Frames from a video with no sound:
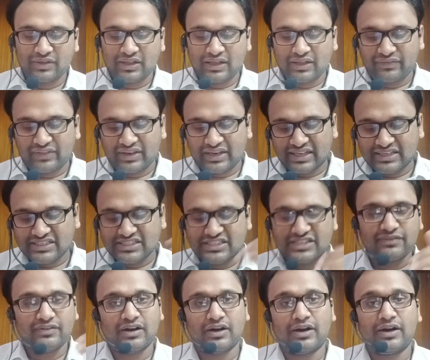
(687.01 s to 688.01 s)
The next
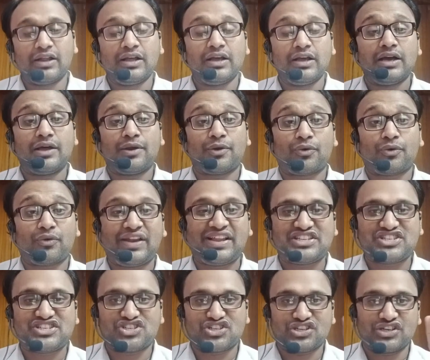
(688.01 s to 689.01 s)
word,
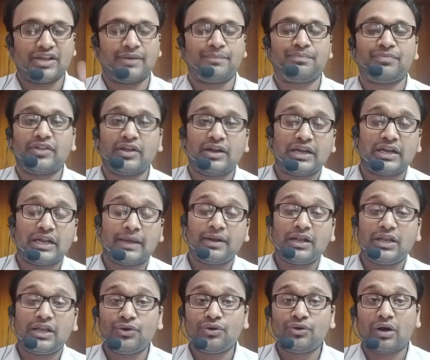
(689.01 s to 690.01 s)
wretched.
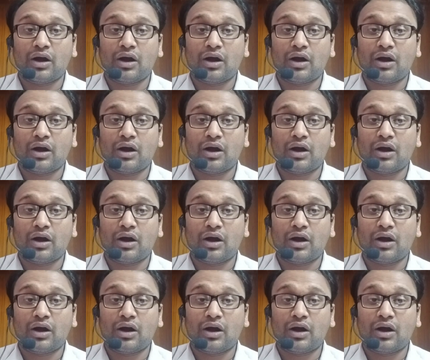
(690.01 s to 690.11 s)
Wretched.